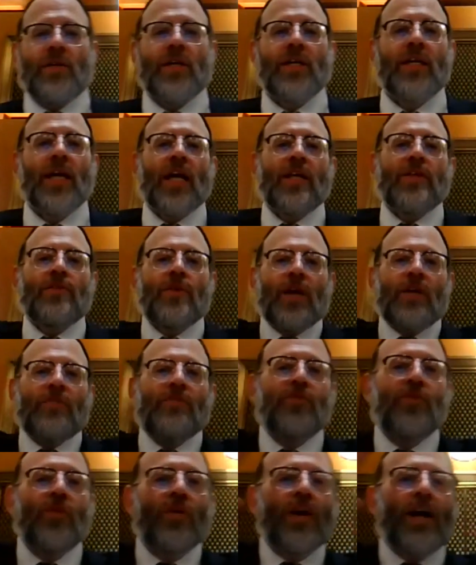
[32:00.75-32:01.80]
Again, you had
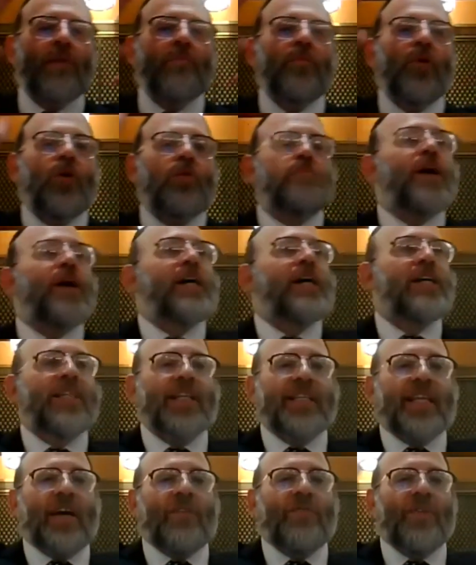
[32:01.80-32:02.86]
4 amot minus
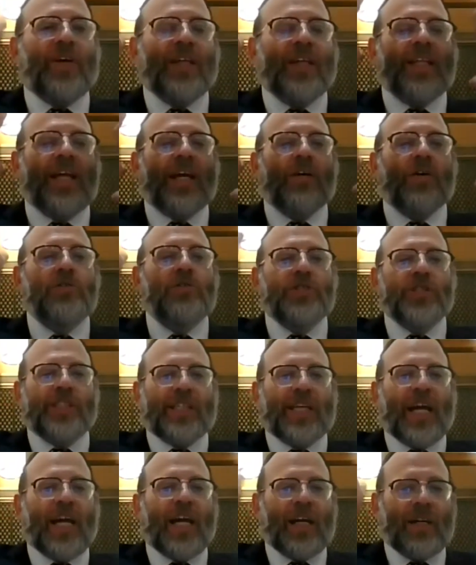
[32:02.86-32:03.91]
a tefach, not kosher
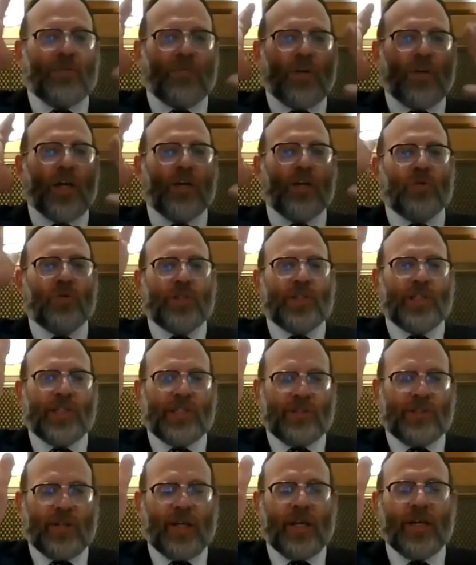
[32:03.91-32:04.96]
schach, running across the
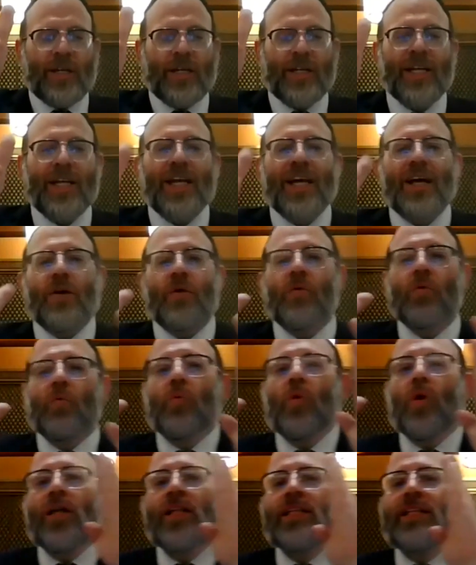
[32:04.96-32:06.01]
sukkah.
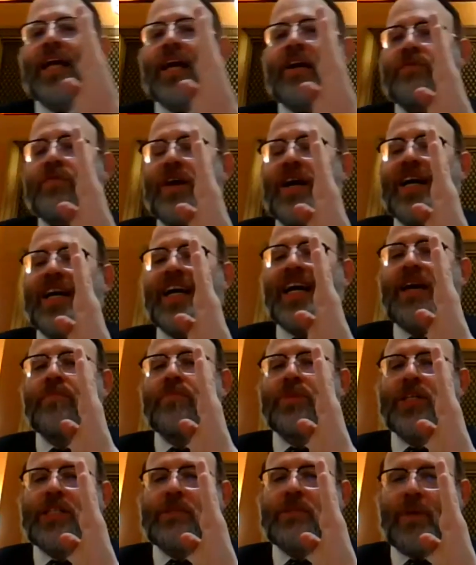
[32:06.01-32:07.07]
1 tefach,
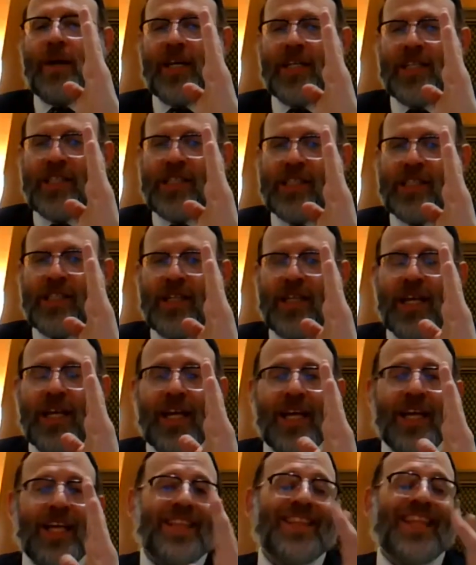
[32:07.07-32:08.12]
empty space.
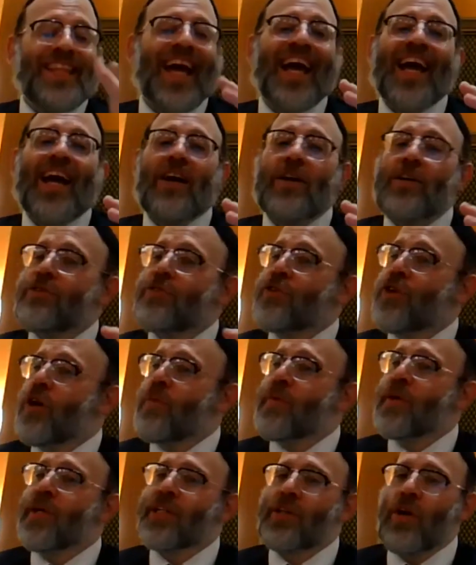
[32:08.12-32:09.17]
Now, you
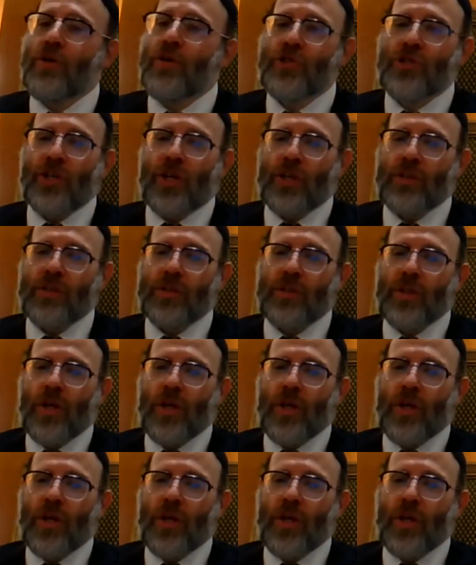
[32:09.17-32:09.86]
told me it's kosher.